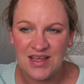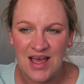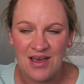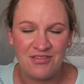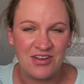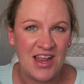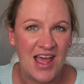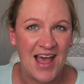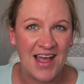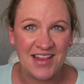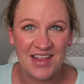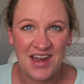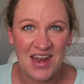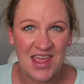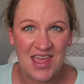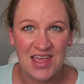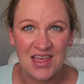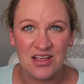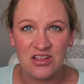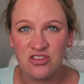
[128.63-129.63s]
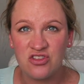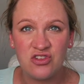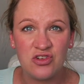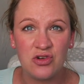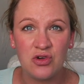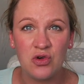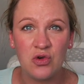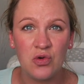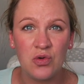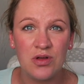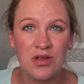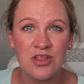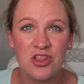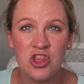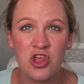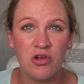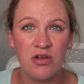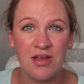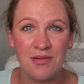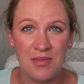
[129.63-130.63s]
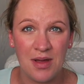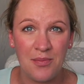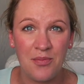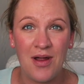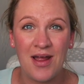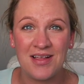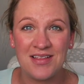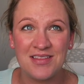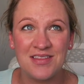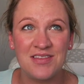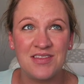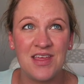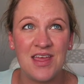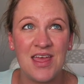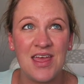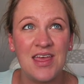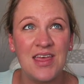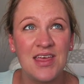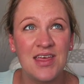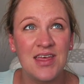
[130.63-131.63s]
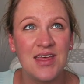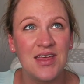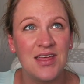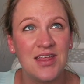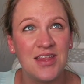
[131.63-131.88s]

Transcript: haven't had any at all during my pregnancy,